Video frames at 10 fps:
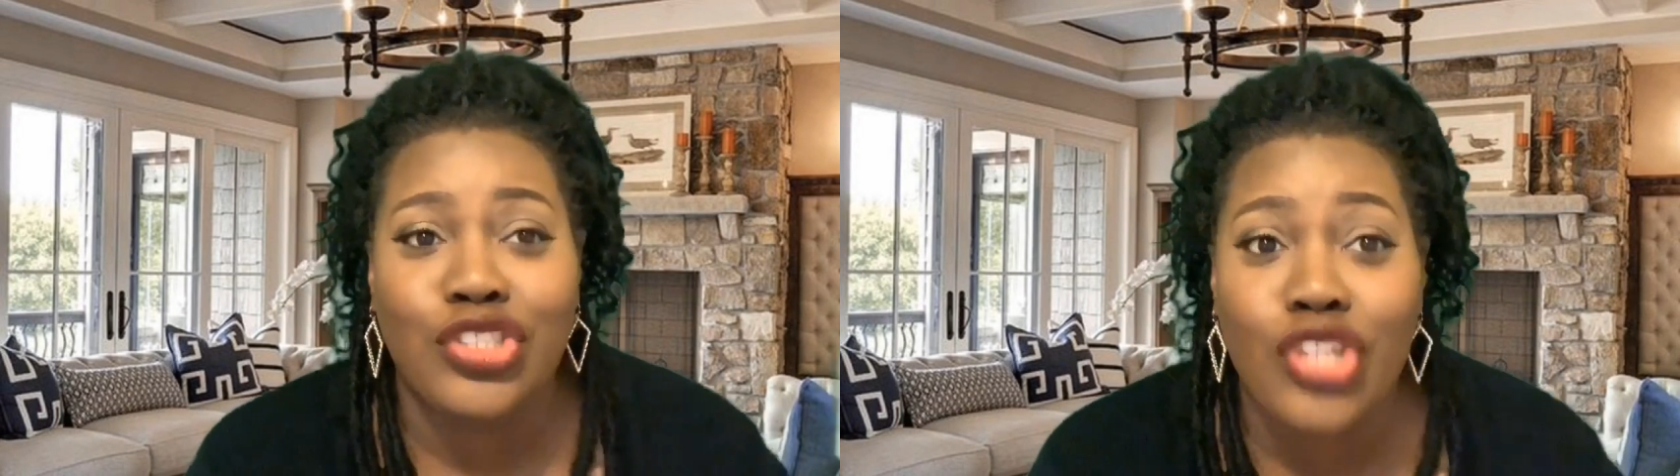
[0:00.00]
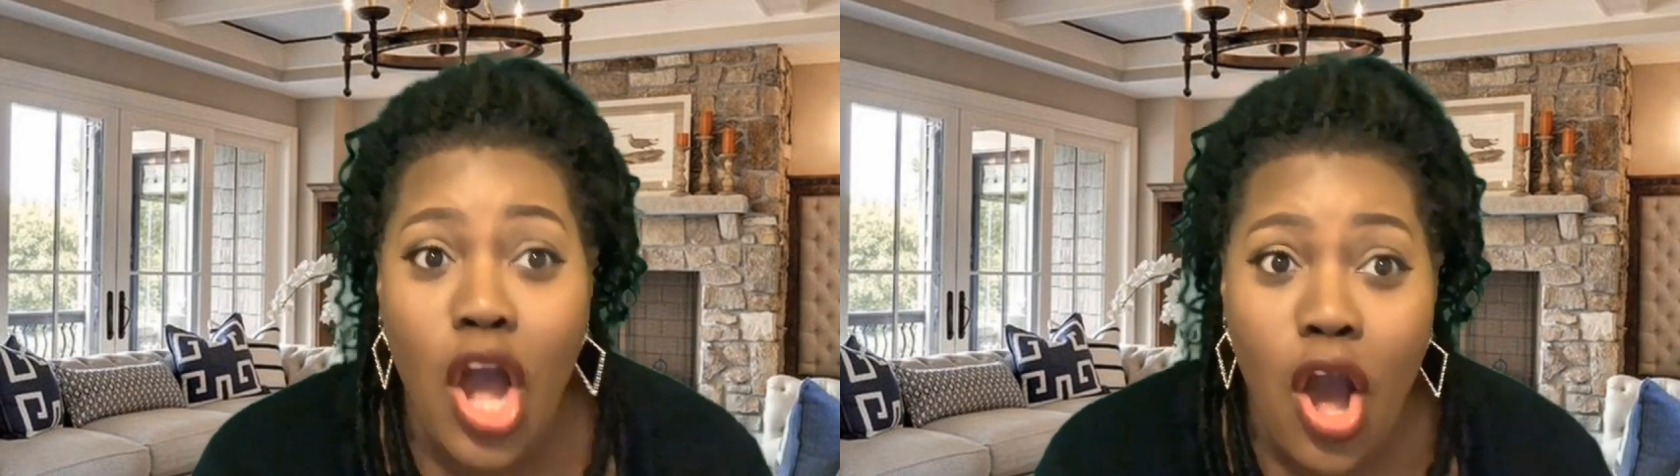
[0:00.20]

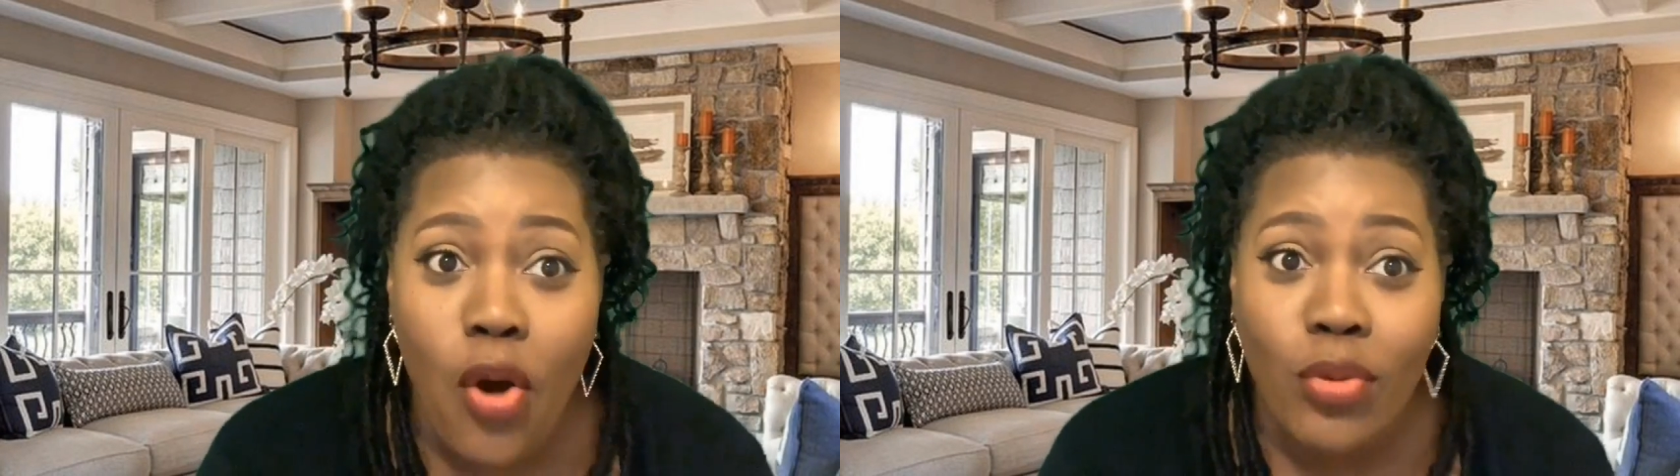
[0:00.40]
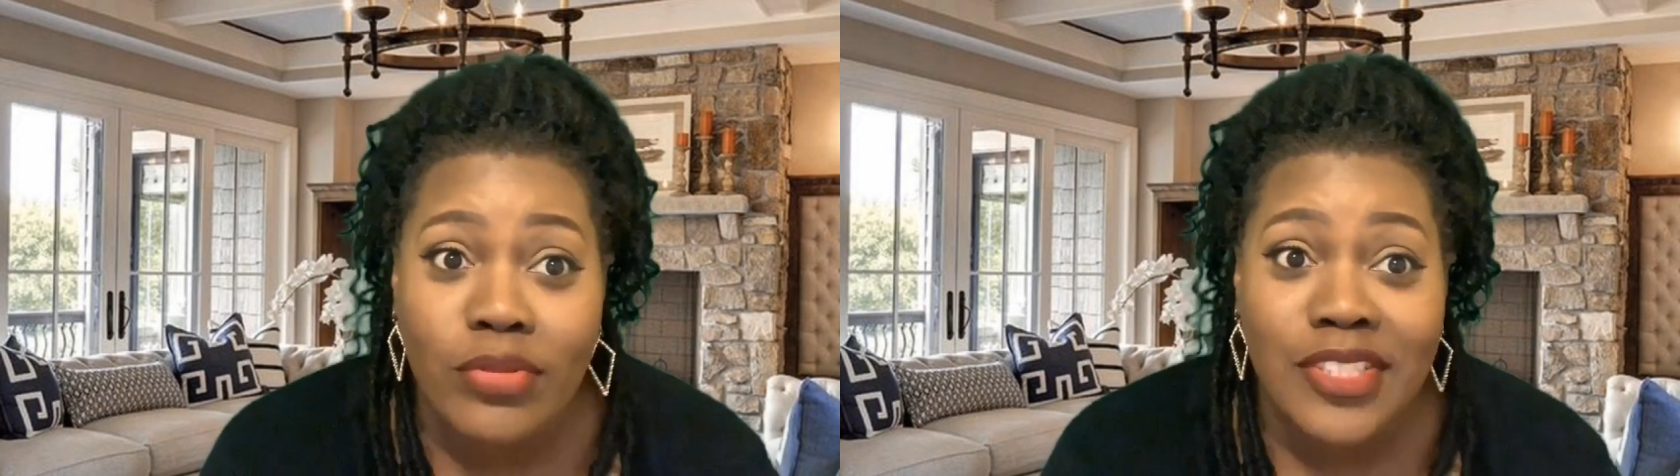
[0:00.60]

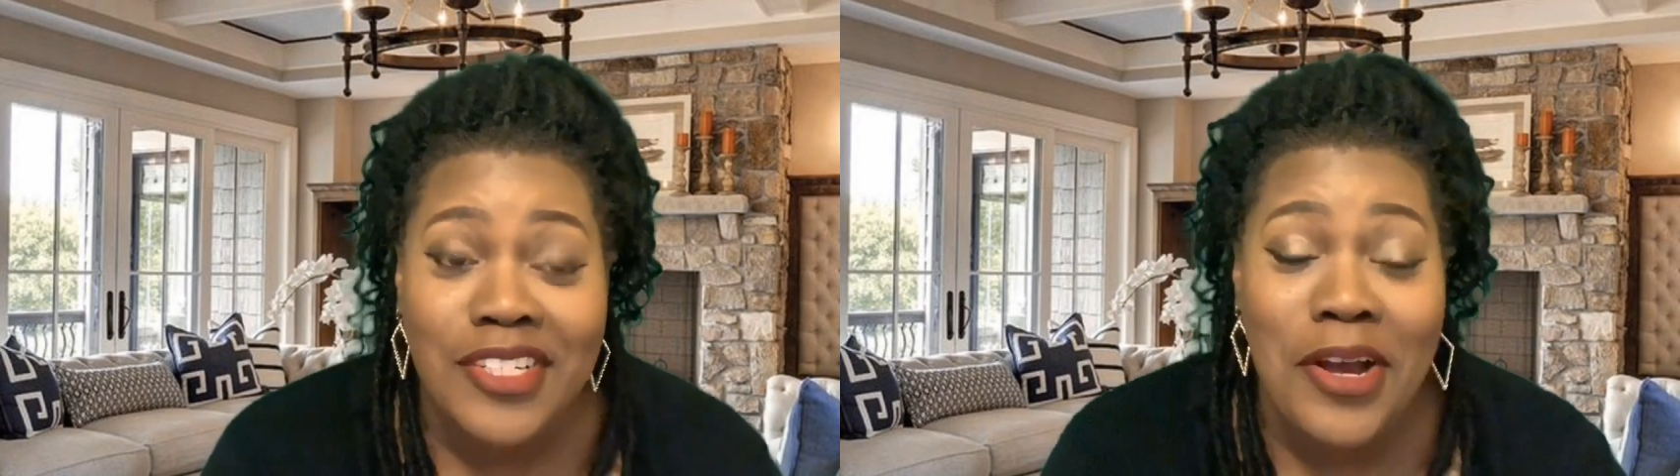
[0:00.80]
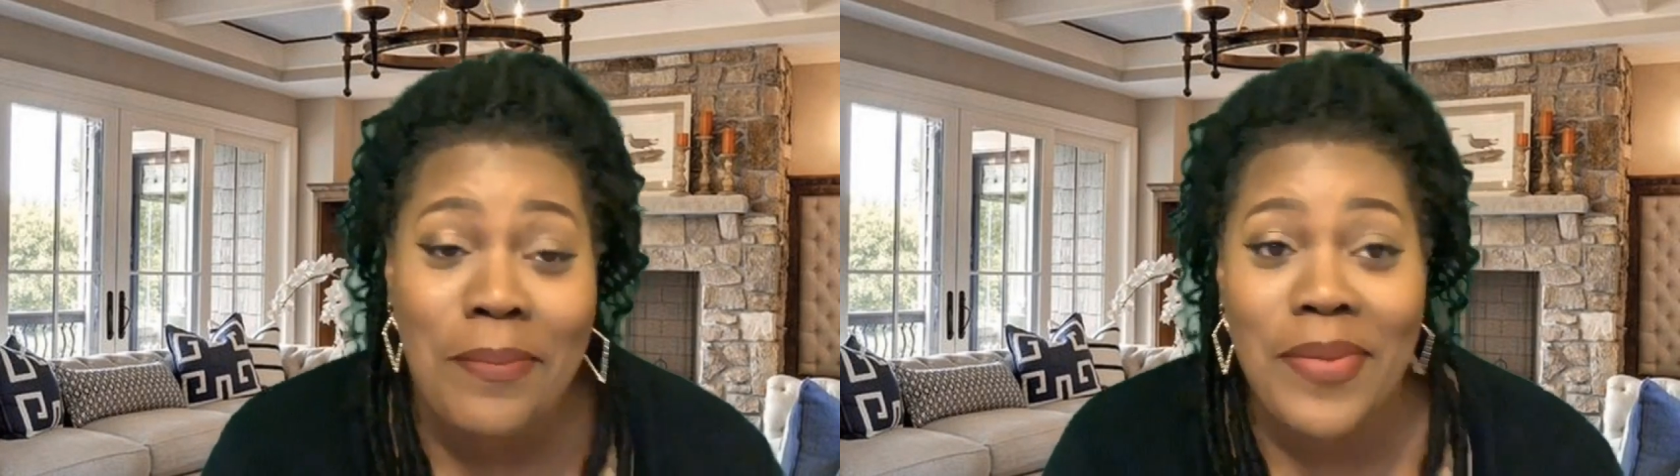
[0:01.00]
don't
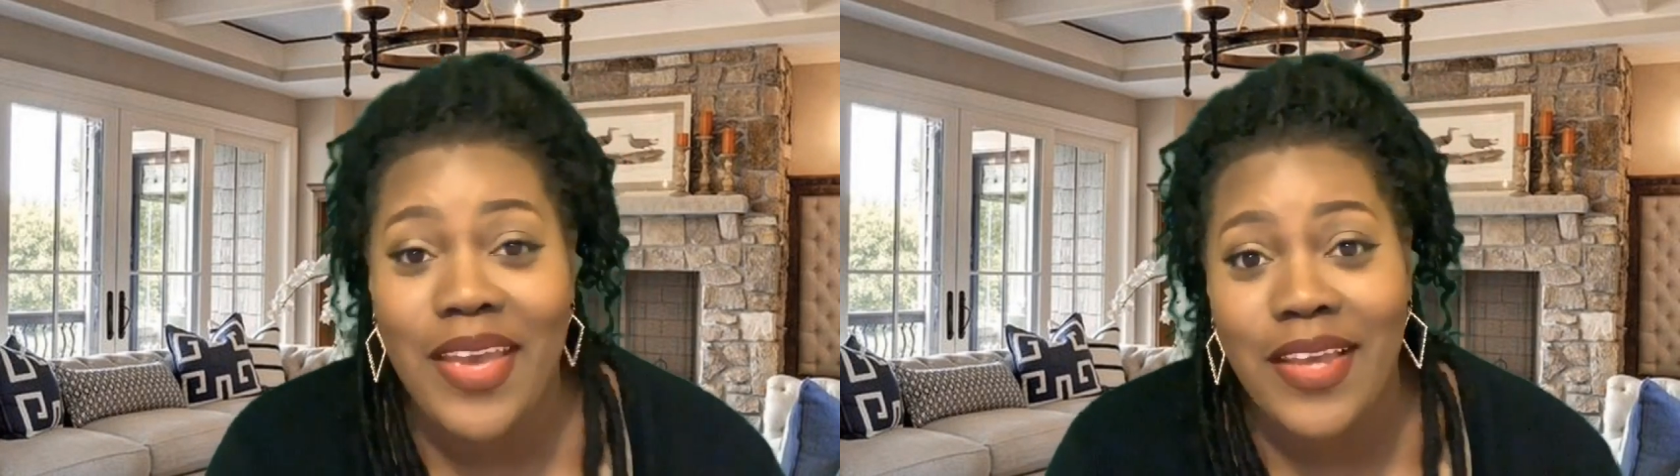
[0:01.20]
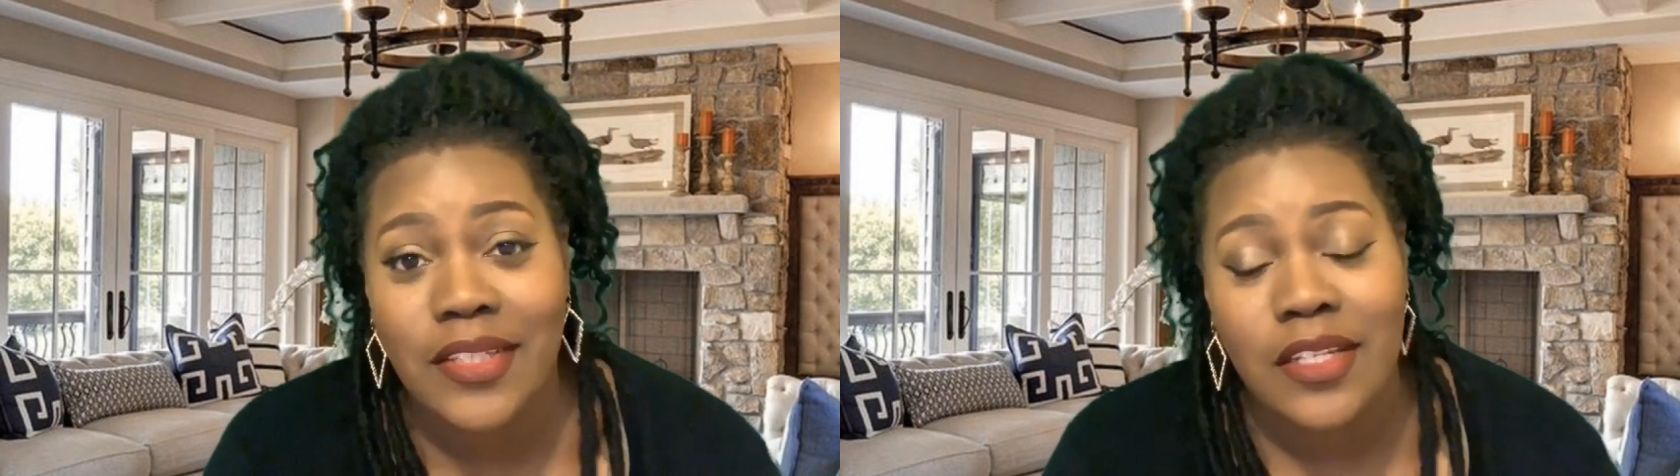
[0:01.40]

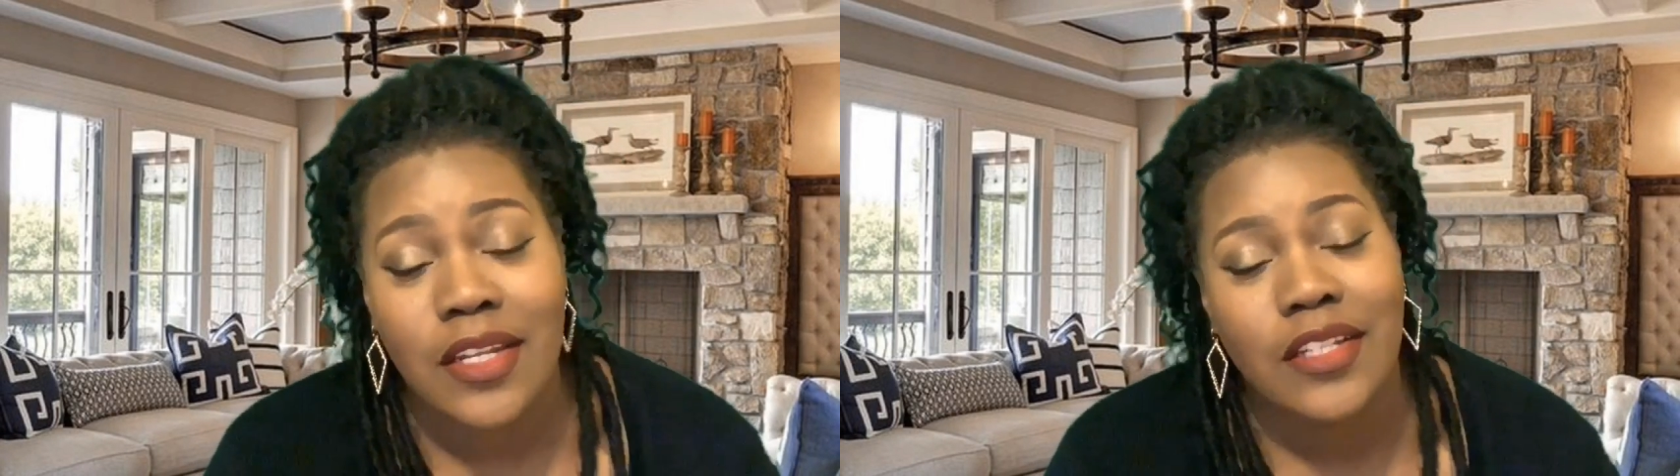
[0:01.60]
commit